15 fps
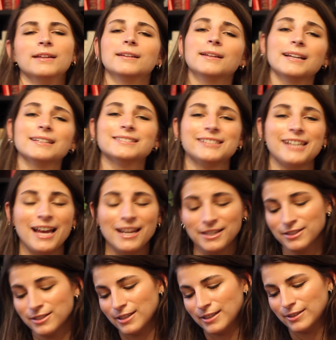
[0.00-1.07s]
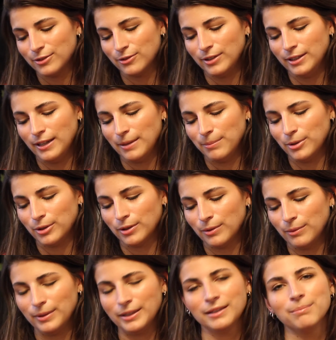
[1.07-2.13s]
The next challenge is to read a book
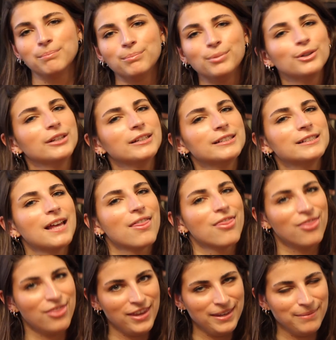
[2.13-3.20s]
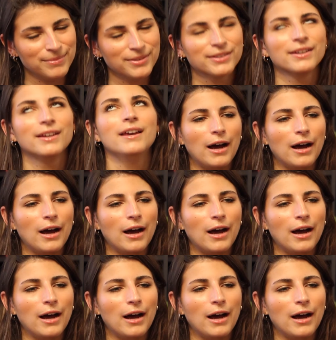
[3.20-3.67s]
with bookish themes.